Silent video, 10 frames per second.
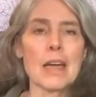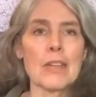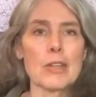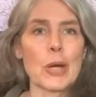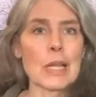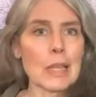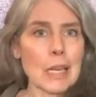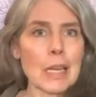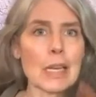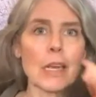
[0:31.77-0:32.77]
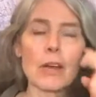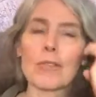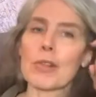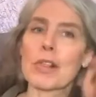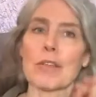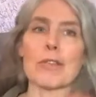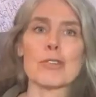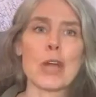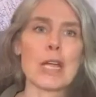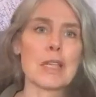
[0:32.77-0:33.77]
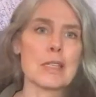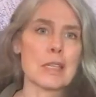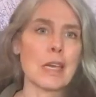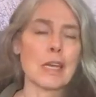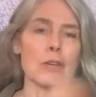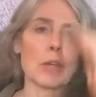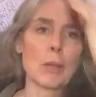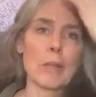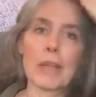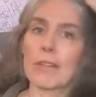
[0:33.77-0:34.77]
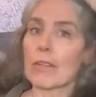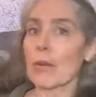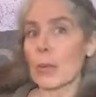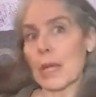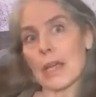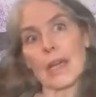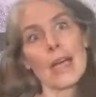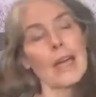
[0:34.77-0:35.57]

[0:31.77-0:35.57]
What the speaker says: the Dragon Lady, here in For the Love of Dragons, and I do come live every week,